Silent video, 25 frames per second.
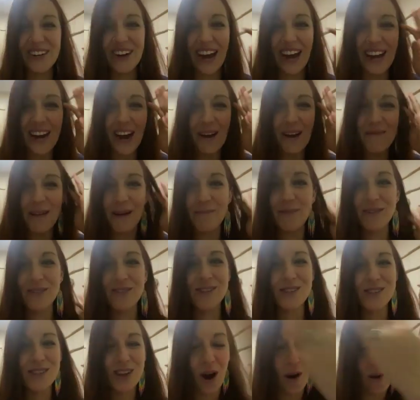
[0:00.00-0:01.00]
And I remember
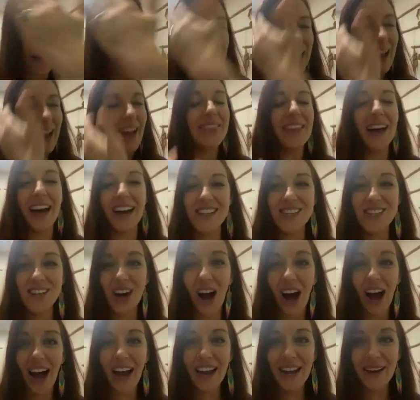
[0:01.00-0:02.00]
just going at that
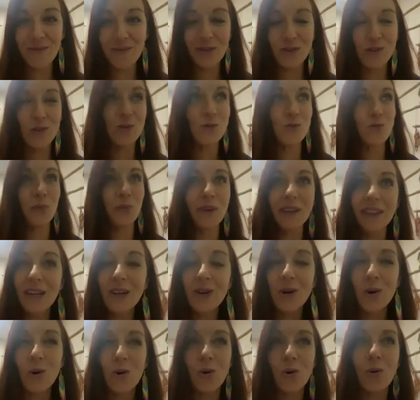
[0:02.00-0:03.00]
time, which was really
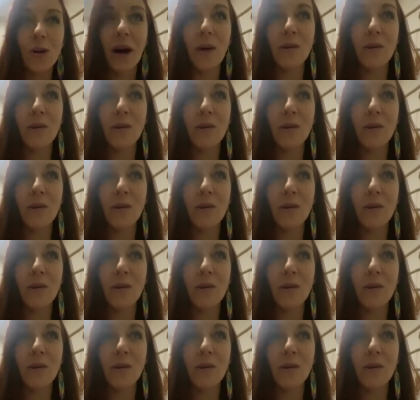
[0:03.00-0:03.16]
cool.